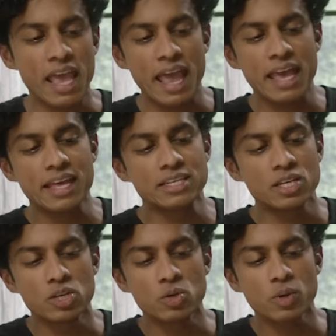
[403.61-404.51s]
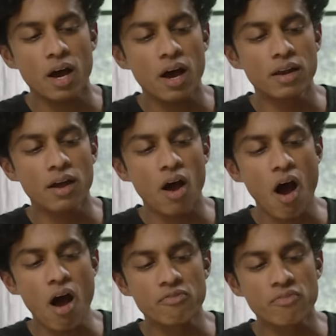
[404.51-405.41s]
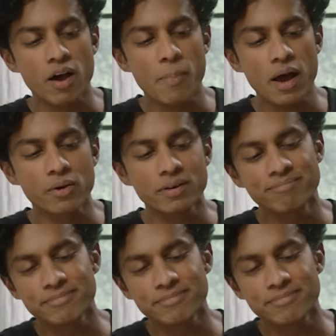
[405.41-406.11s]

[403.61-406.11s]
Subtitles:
and you cut off about